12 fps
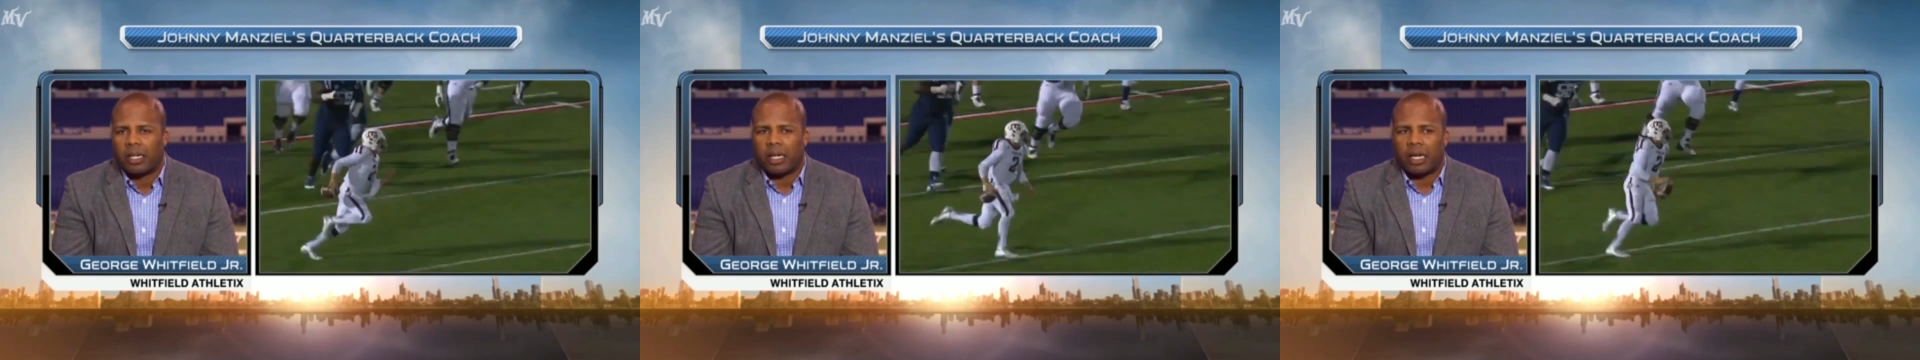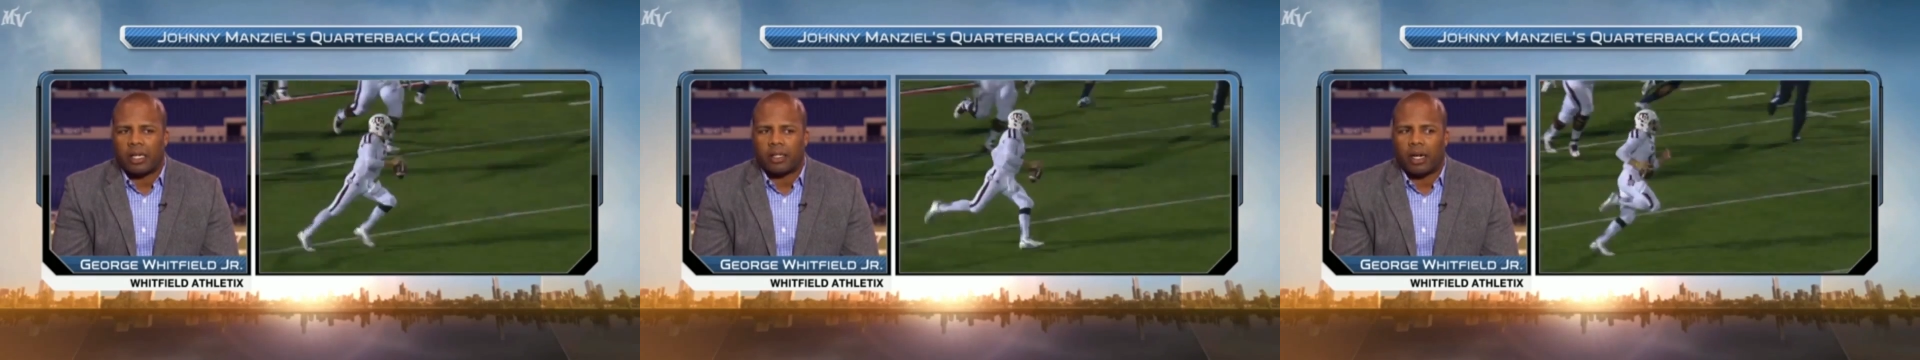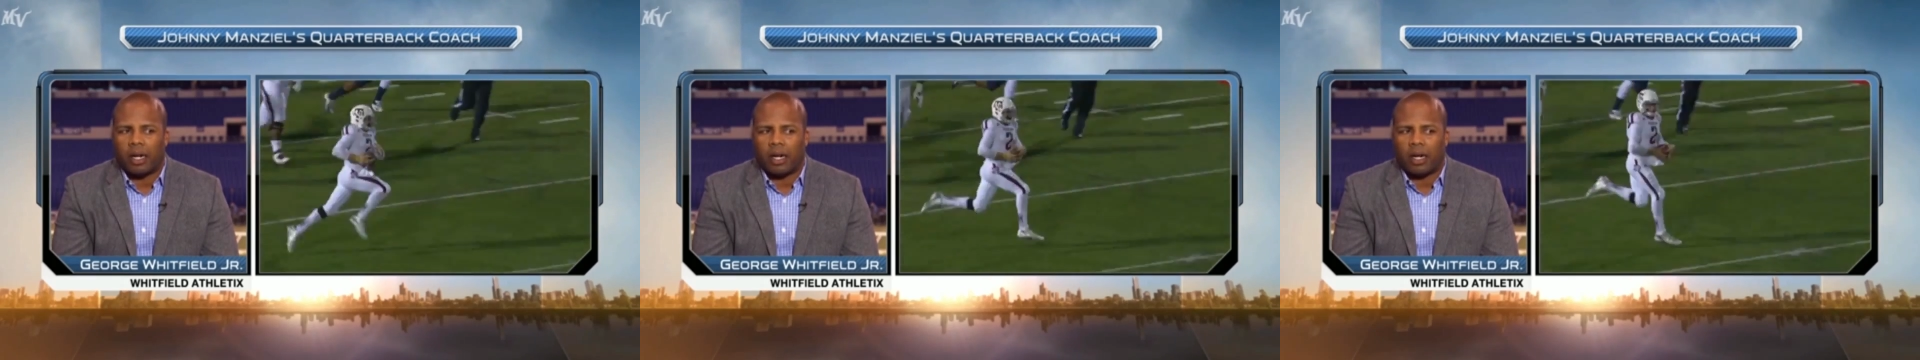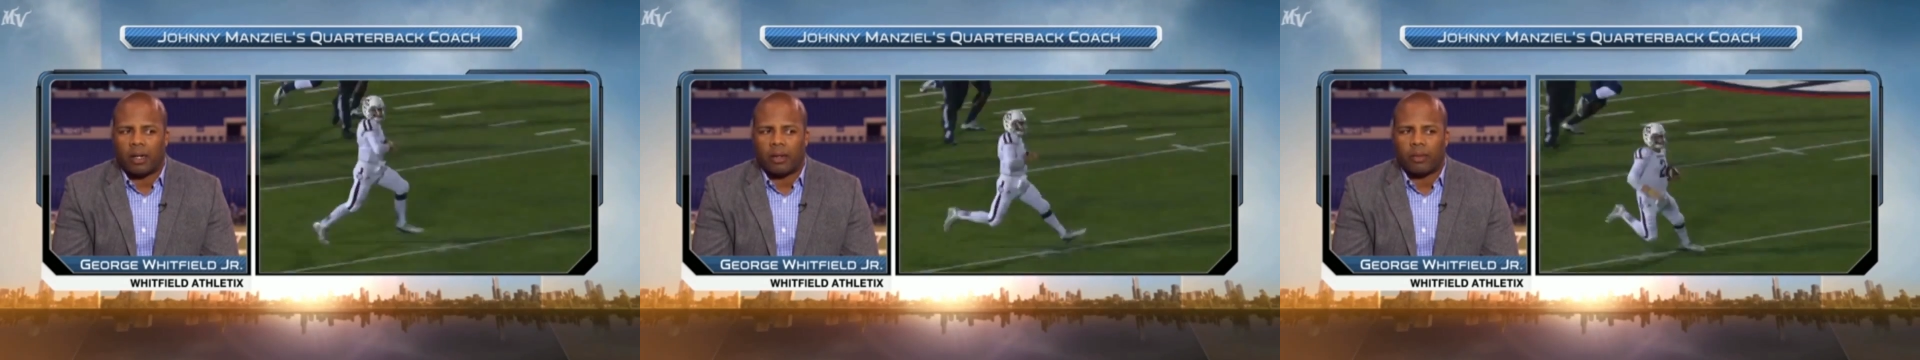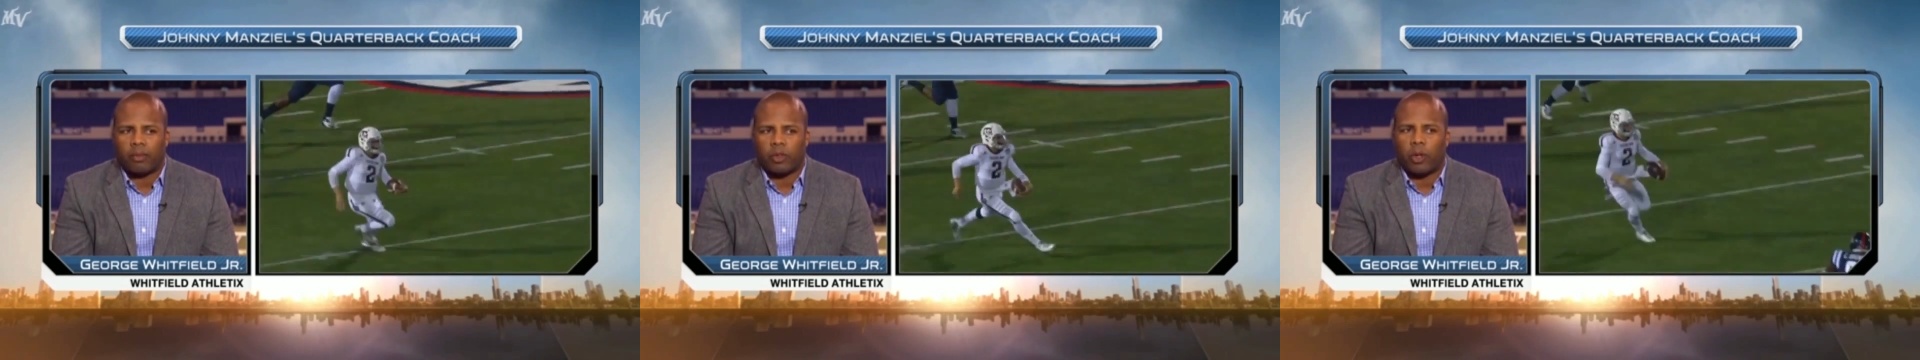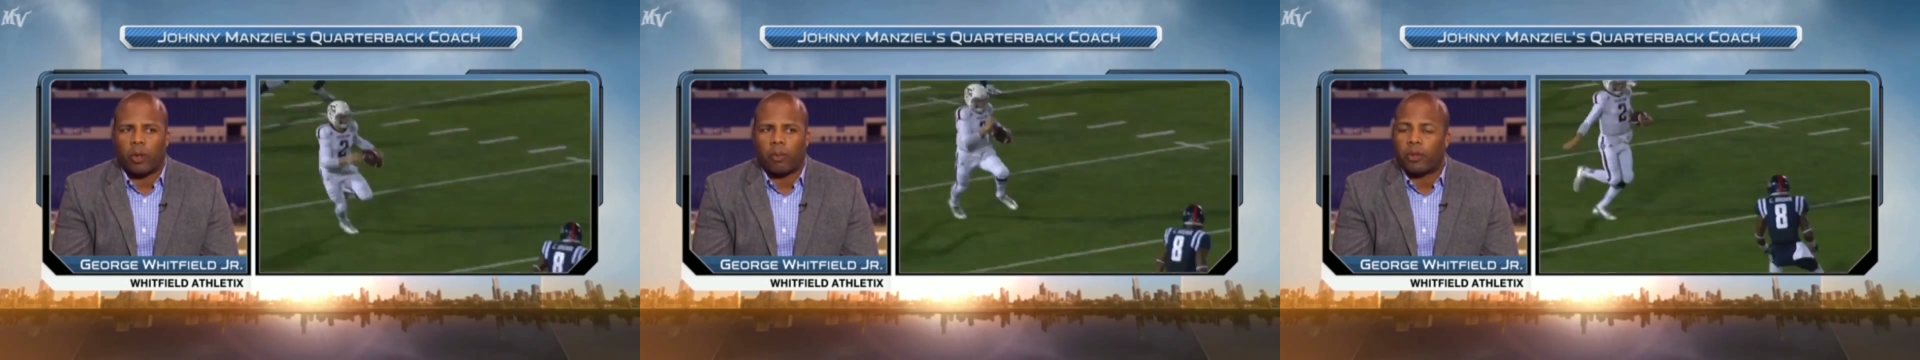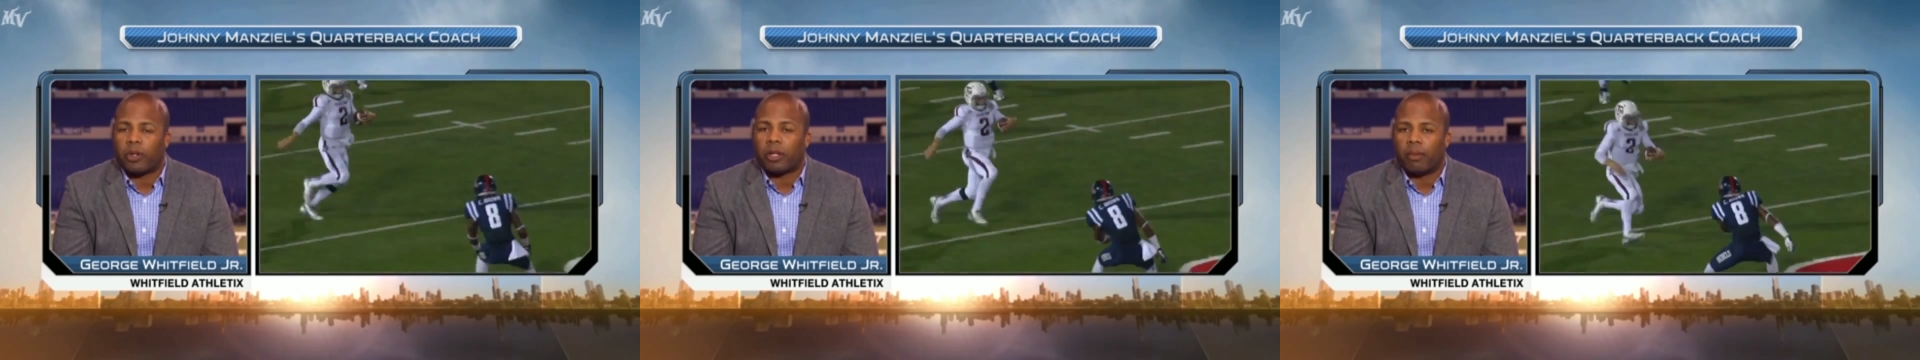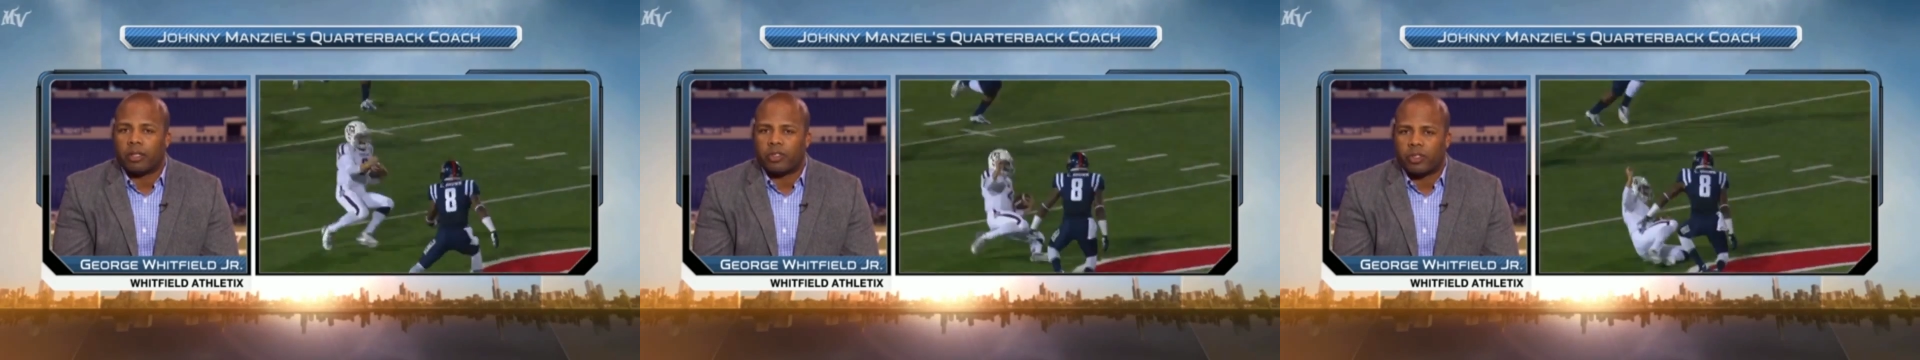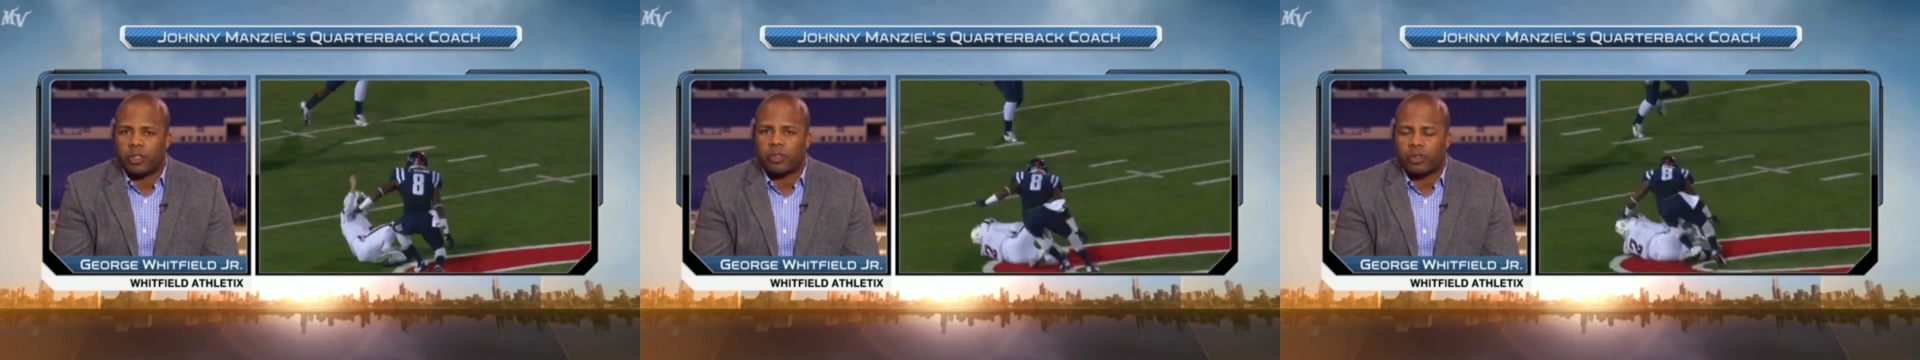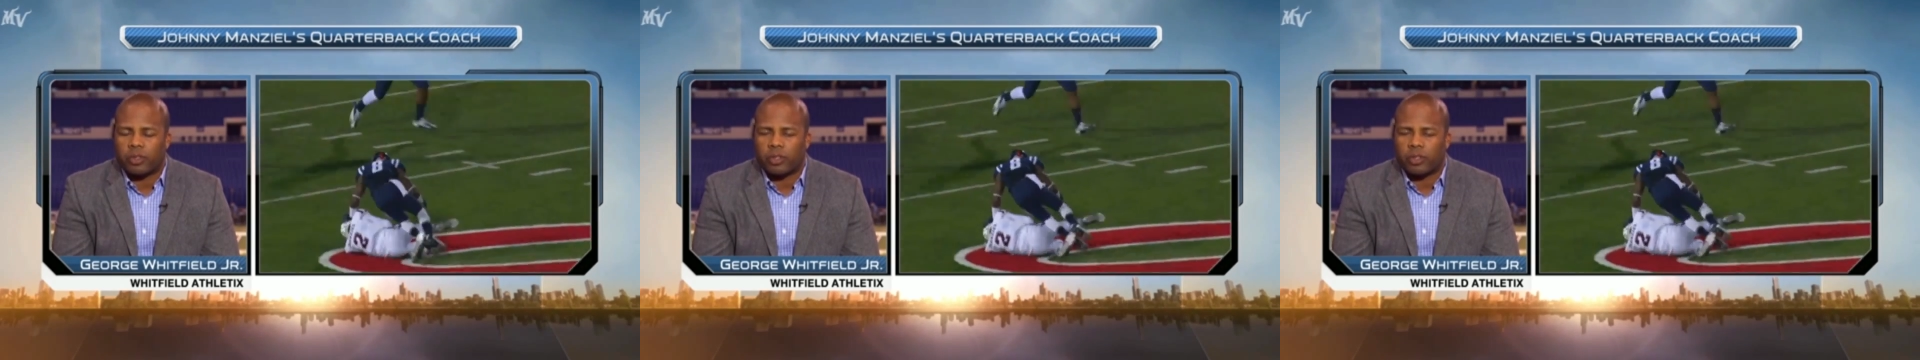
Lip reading: And, you know, pretty much just,